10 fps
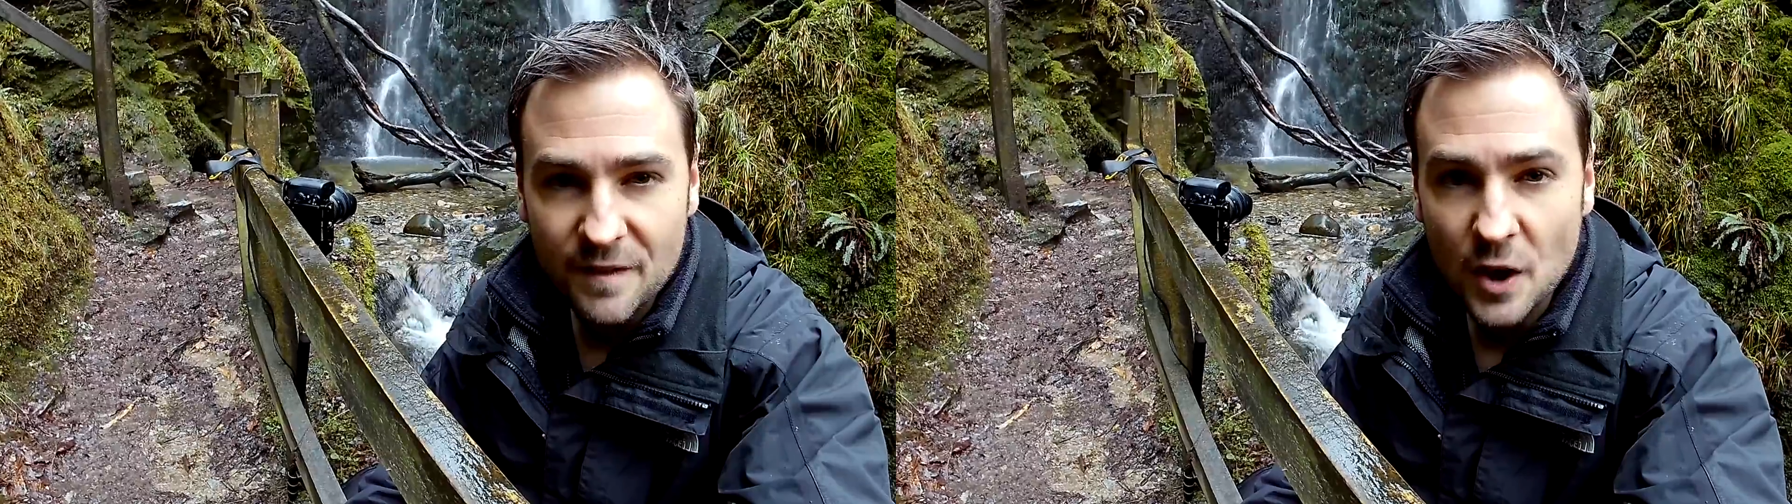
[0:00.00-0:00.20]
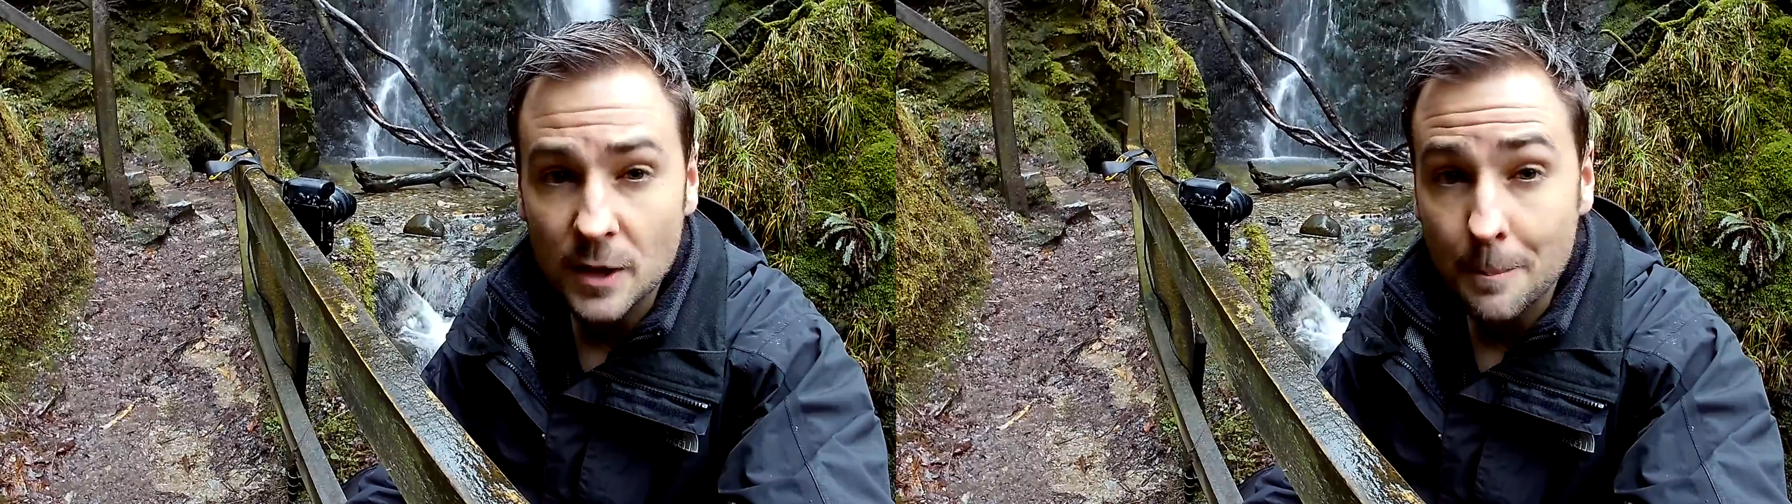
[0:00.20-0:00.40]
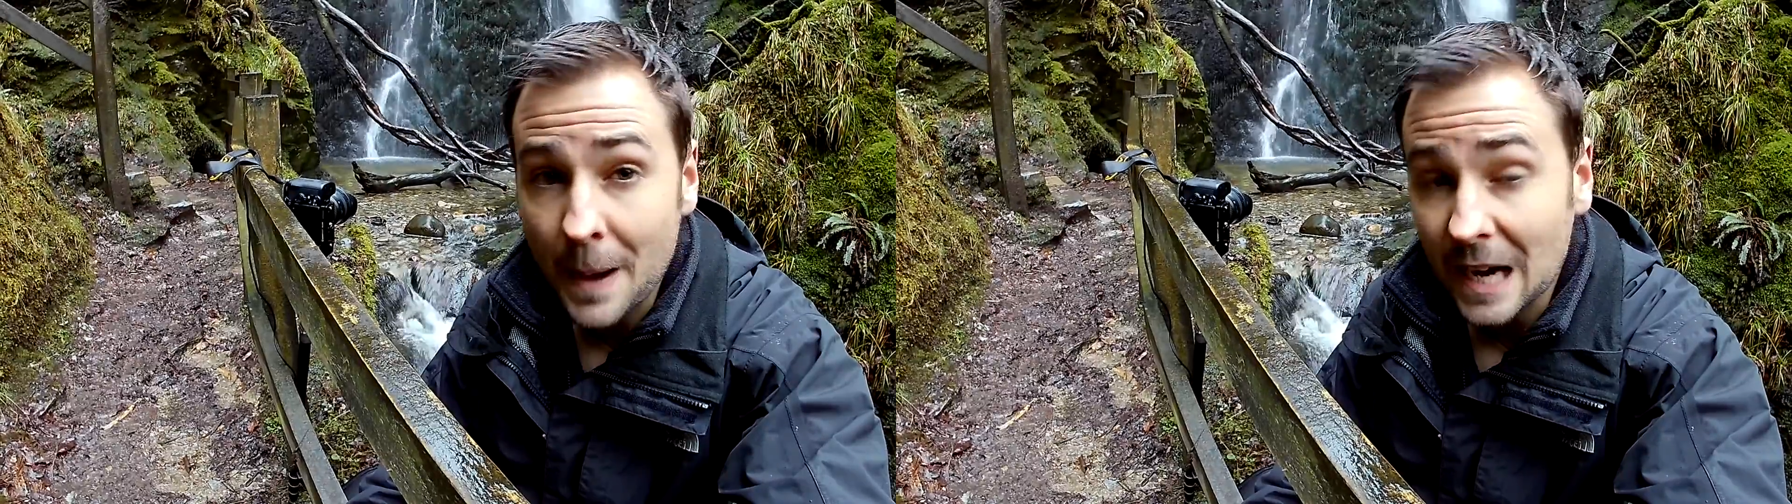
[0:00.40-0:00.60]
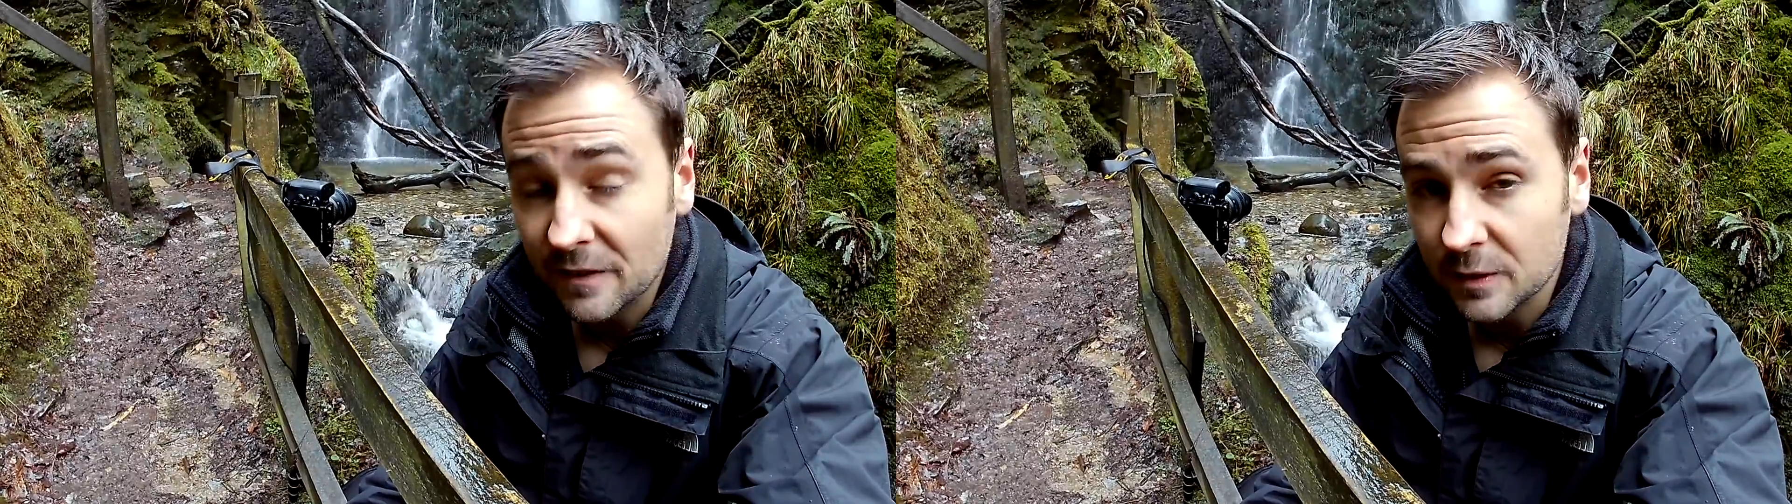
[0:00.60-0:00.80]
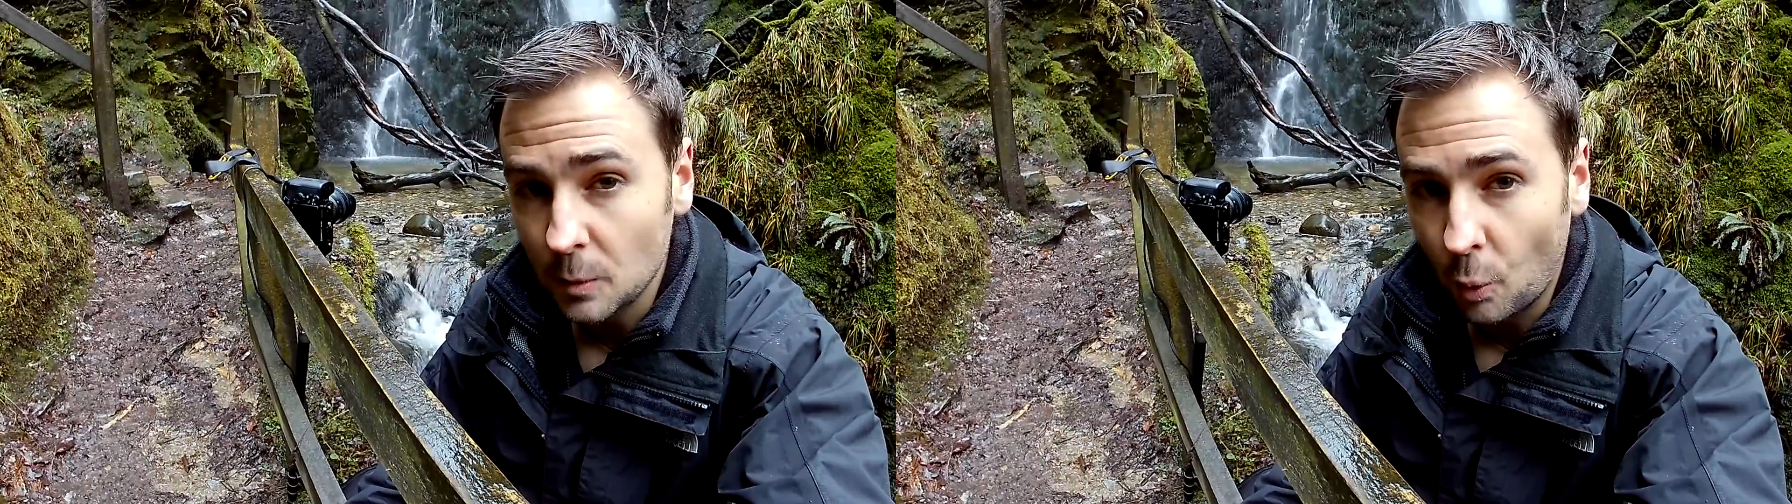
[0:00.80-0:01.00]
further back
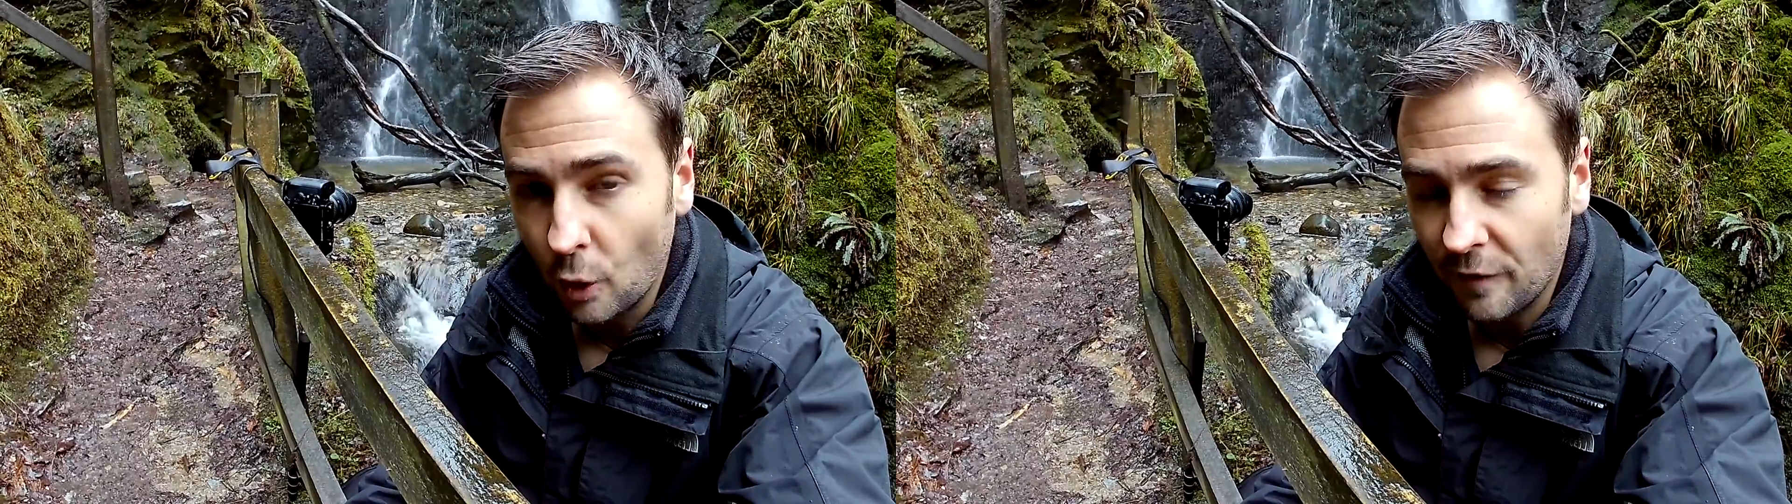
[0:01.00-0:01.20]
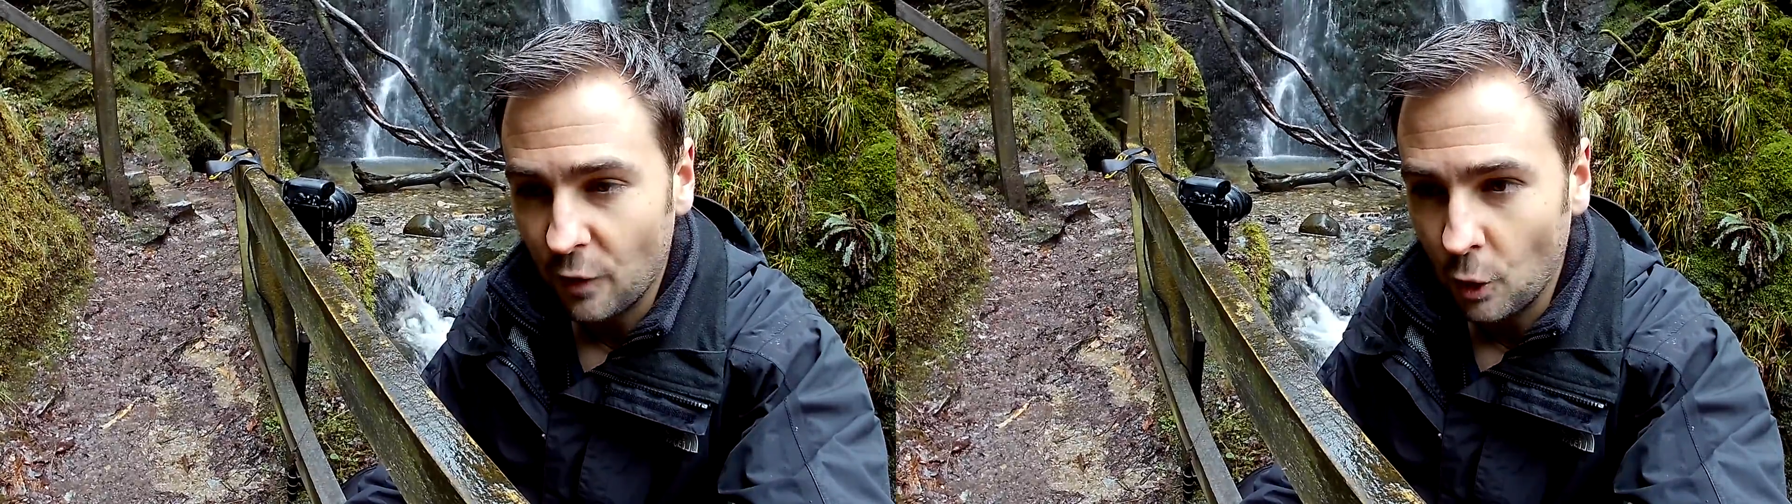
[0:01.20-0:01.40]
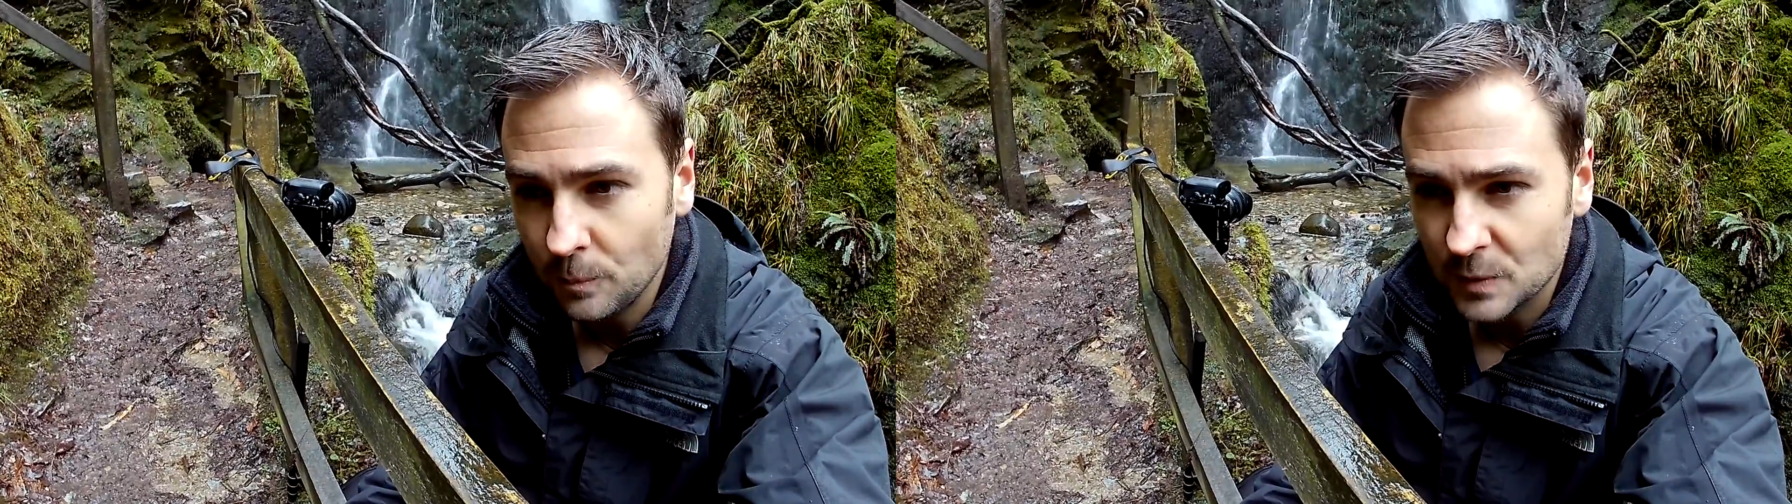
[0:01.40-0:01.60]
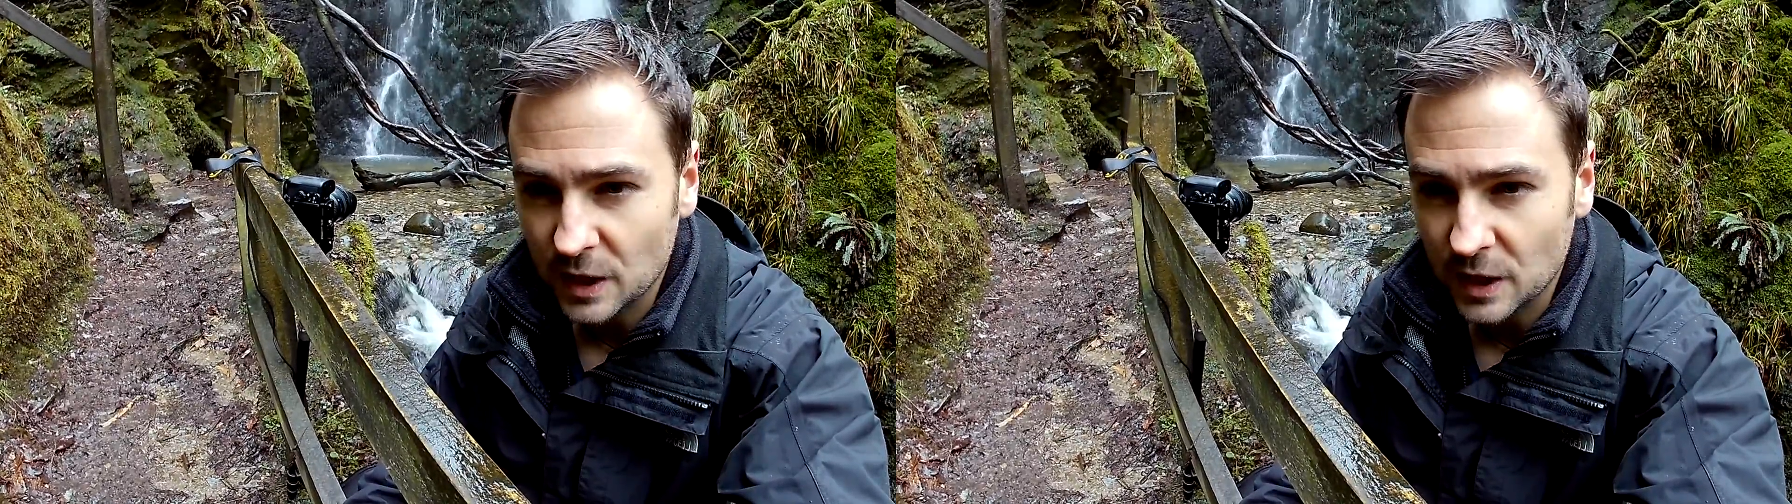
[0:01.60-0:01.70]
from the waterfall,